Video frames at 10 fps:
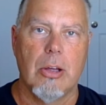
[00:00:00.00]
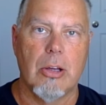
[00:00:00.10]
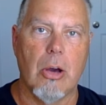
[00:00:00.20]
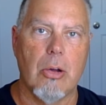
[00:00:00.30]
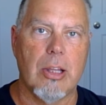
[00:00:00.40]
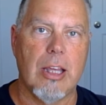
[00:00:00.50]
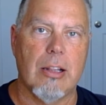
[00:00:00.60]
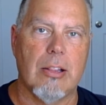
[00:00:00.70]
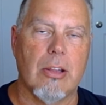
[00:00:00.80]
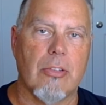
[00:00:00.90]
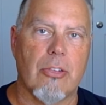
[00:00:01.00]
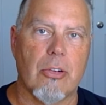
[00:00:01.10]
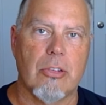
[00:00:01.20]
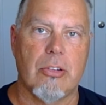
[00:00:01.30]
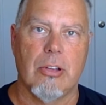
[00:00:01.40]
go to get their
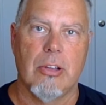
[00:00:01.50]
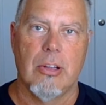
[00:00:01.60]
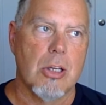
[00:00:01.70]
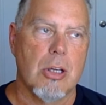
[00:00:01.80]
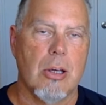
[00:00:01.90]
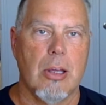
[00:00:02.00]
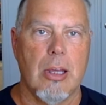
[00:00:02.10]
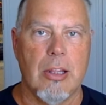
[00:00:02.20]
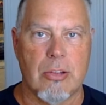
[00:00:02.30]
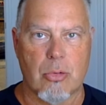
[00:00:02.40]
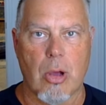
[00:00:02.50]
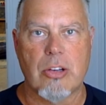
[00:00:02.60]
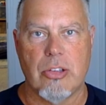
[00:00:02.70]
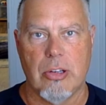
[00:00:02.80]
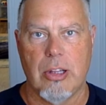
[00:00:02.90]
first
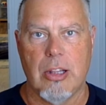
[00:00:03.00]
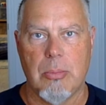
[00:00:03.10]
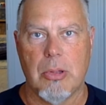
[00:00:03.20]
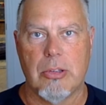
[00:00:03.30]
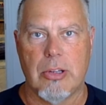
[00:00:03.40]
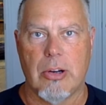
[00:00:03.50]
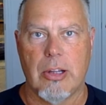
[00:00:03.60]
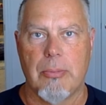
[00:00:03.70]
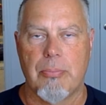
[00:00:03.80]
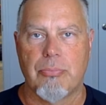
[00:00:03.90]
instruction in the military.